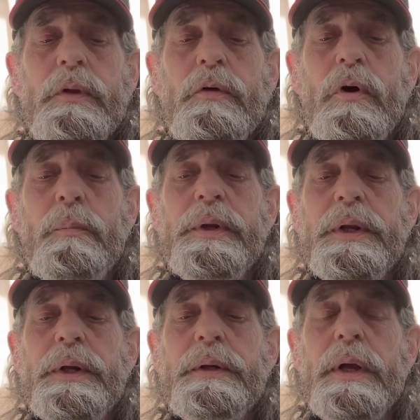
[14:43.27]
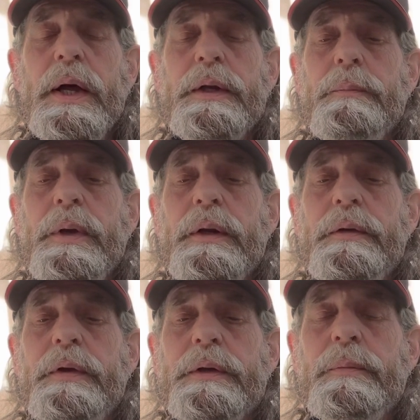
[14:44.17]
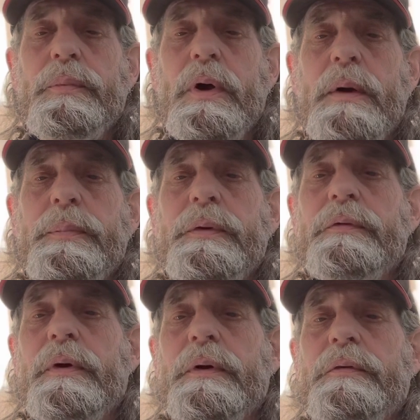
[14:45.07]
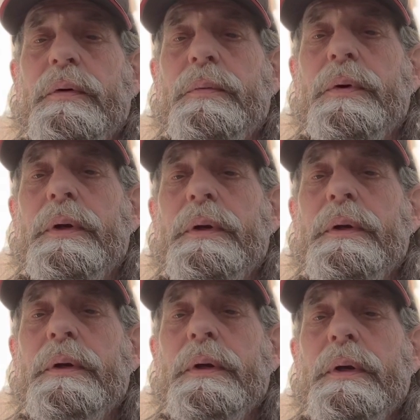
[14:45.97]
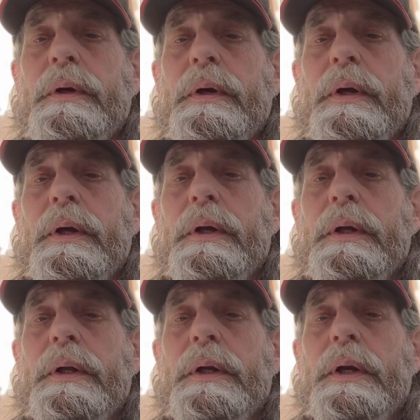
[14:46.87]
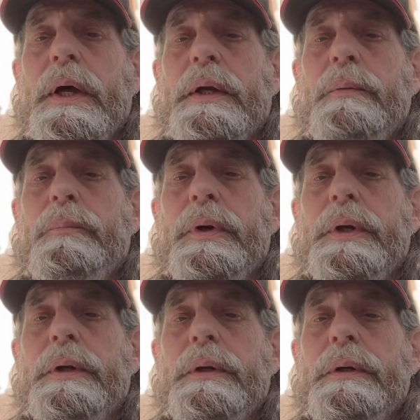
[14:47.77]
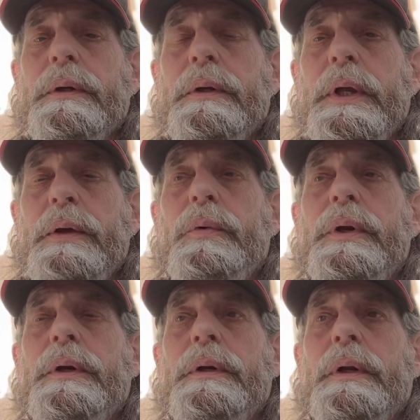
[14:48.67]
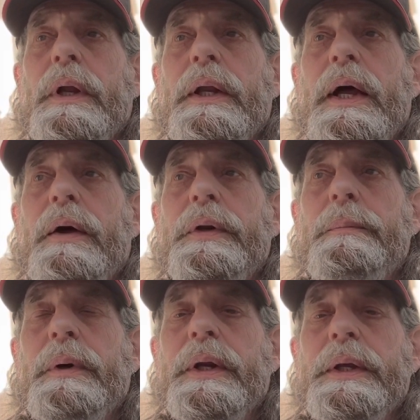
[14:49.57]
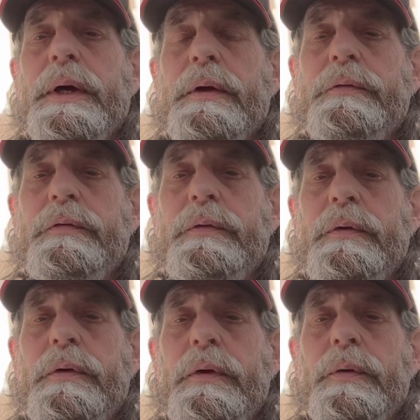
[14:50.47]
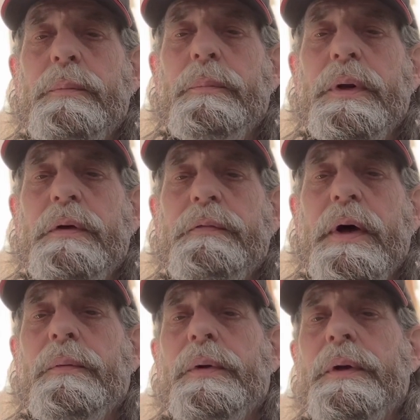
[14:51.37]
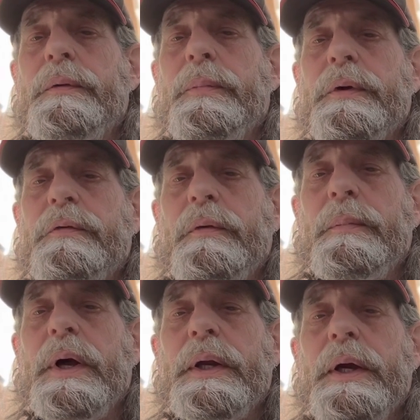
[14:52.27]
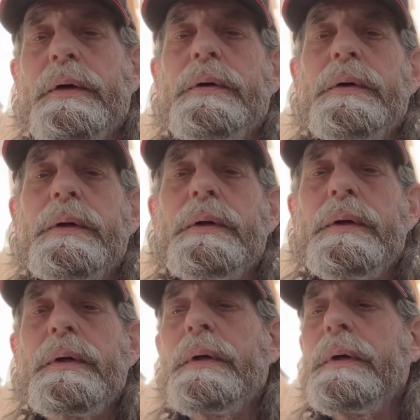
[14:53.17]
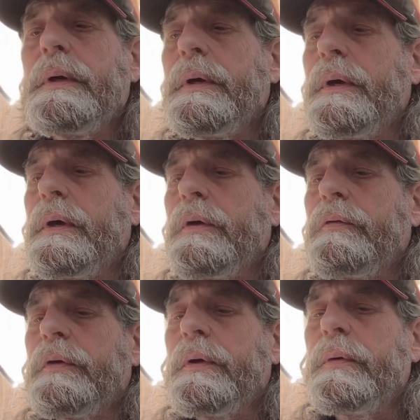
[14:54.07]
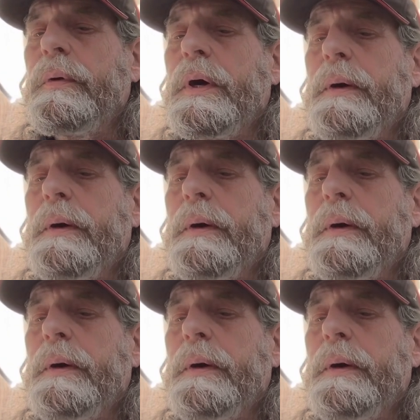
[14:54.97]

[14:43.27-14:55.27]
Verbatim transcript: told me that I could metal detect the property as long as I wanted and I could bring, he wouldn't allow anybody else to do it, but if I wanted to bring somebody, I could. So